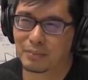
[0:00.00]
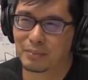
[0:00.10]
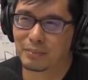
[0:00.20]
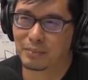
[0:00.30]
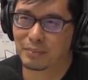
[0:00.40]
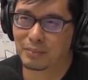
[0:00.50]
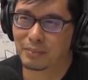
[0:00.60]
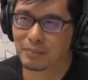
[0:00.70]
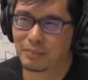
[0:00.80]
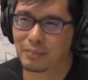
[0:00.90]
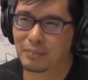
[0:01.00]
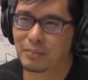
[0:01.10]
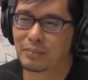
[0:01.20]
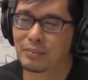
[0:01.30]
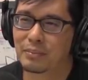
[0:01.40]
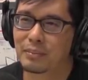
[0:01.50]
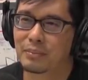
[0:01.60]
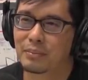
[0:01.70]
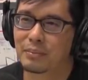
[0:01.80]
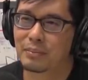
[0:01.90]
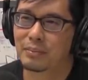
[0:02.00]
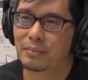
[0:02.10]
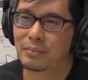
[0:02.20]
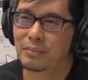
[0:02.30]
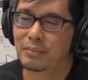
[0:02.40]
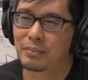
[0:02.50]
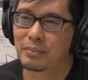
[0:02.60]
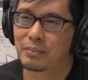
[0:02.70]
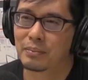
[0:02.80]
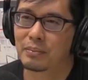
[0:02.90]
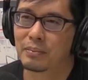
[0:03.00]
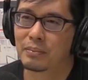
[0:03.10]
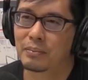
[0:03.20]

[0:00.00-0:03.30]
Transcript: (not speaking)